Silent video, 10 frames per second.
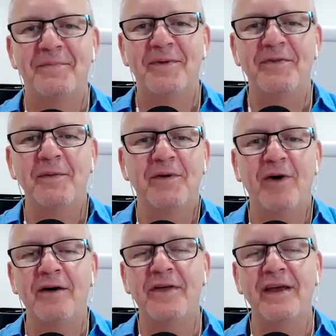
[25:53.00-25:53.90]

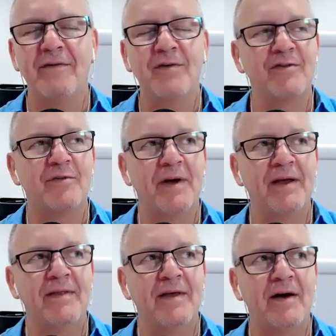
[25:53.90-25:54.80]
But I think everyone's
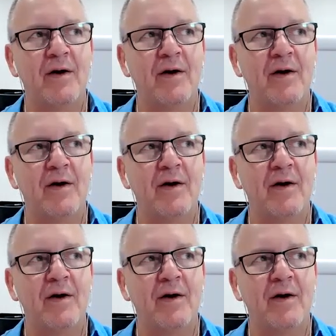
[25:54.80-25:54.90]
been there.